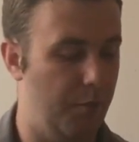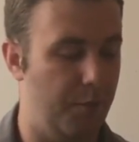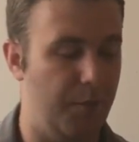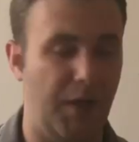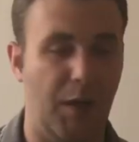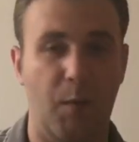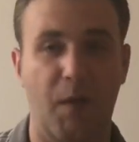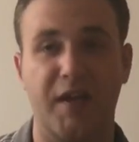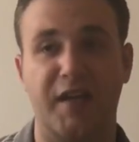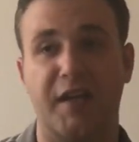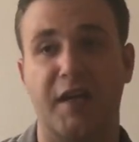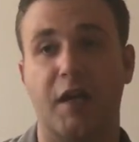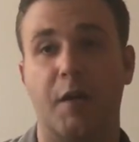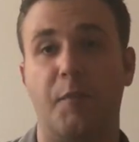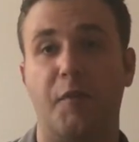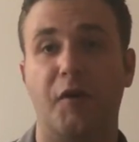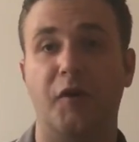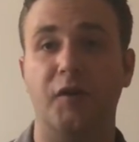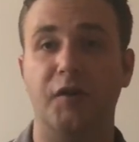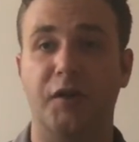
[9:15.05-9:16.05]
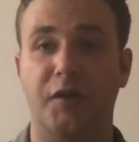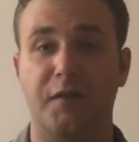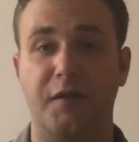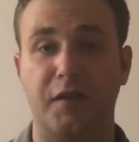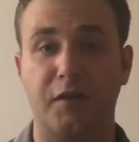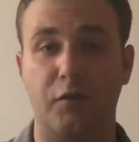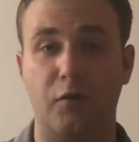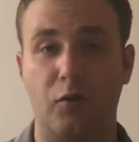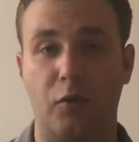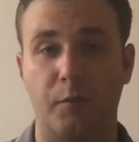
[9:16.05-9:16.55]
by waking up earlier
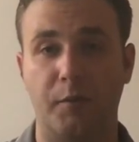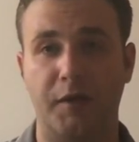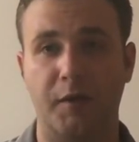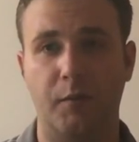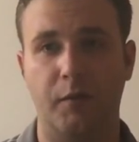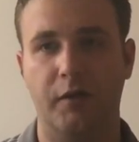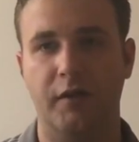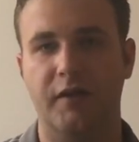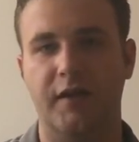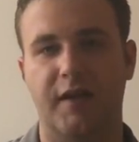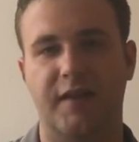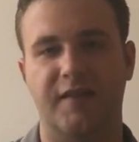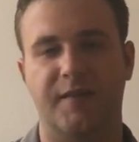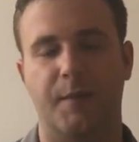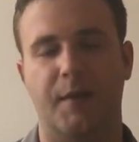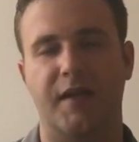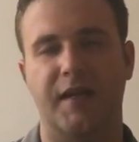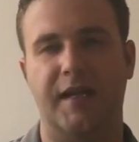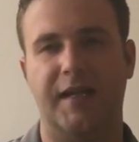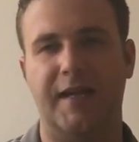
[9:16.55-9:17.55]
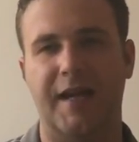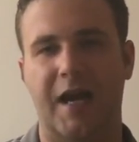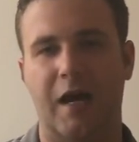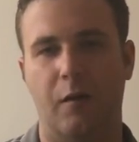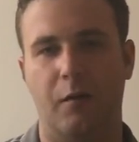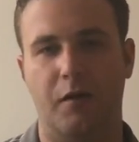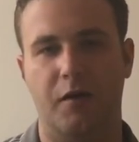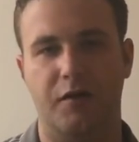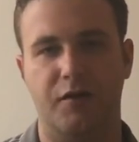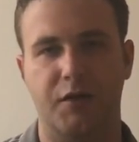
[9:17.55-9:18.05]
than you normally would and spending an
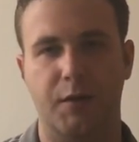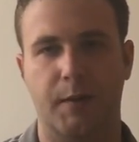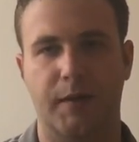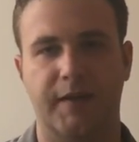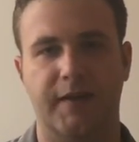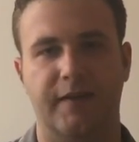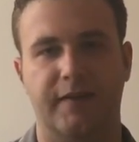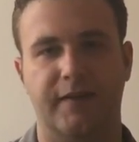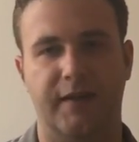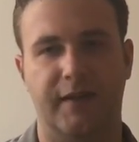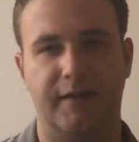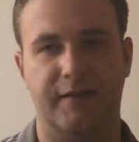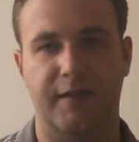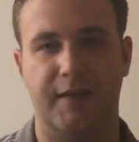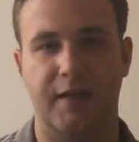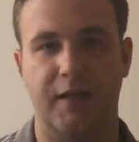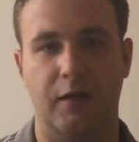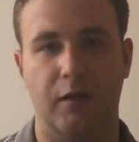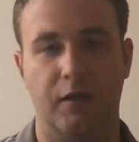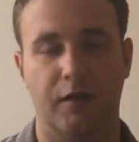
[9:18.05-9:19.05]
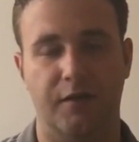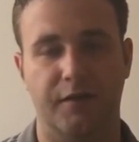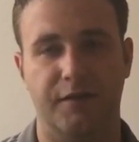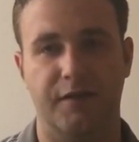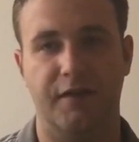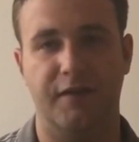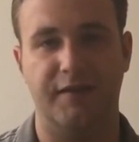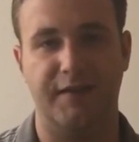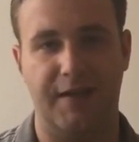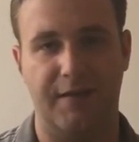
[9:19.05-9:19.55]
hour doing these things that he calls
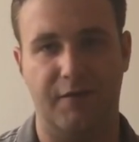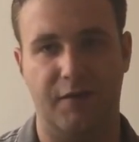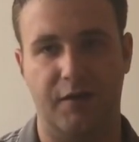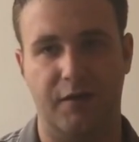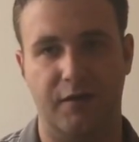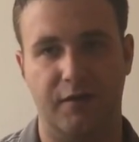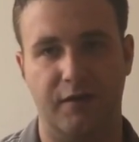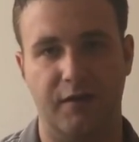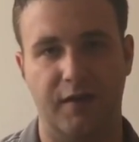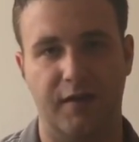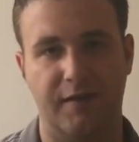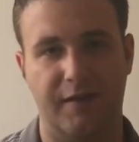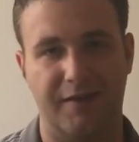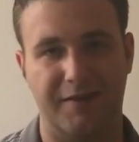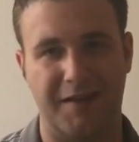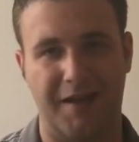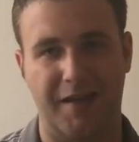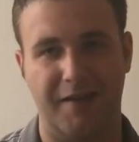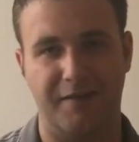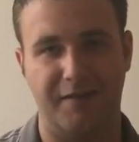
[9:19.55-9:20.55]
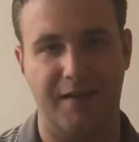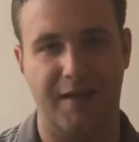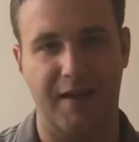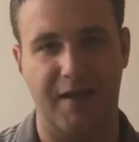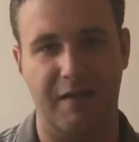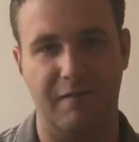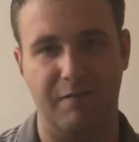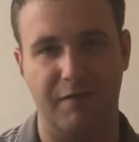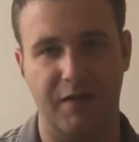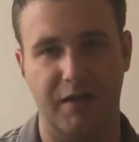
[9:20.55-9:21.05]
the savers, and that's
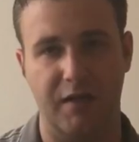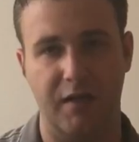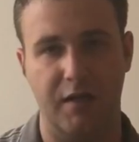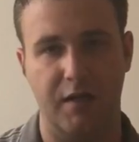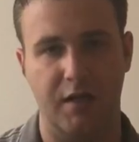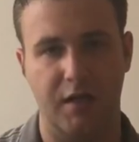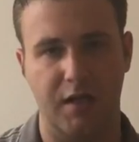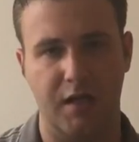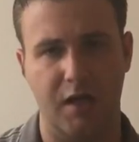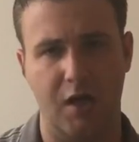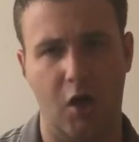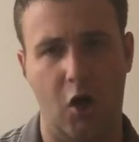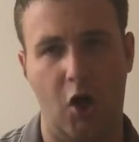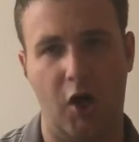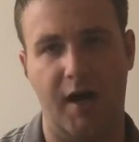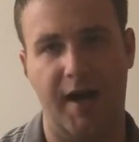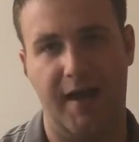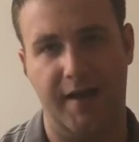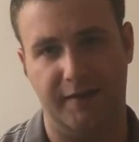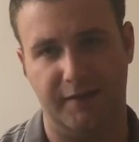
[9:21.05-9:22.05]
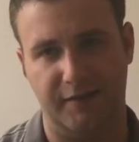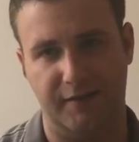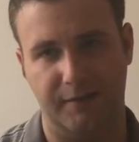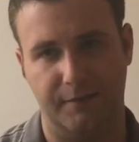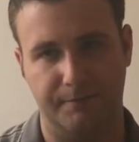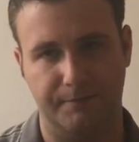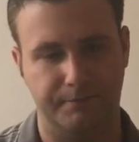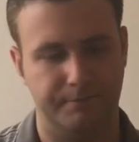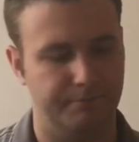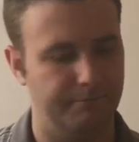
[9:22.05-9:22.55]
S-A-V-E-R-S.
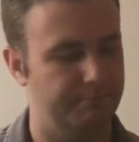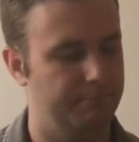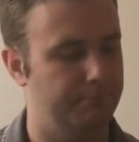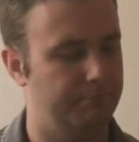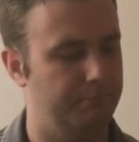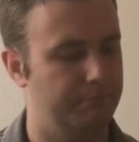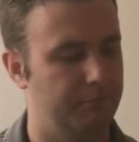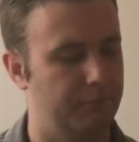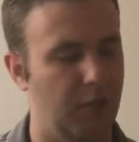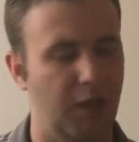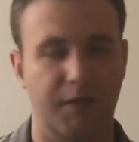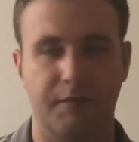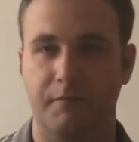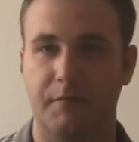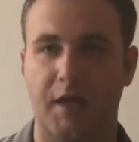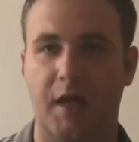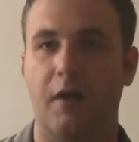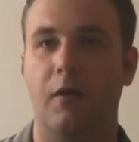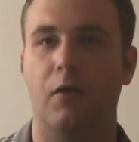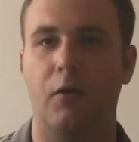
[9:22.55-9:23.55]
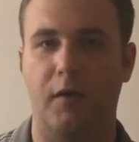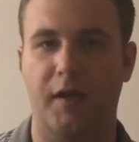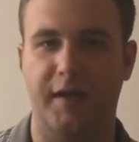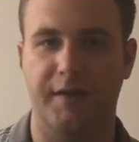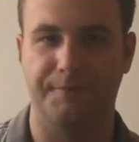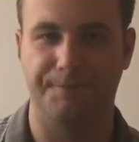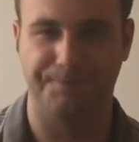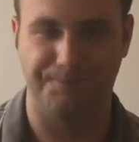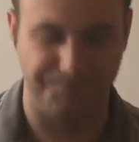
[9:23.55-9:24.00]
Right? Yeah, okay.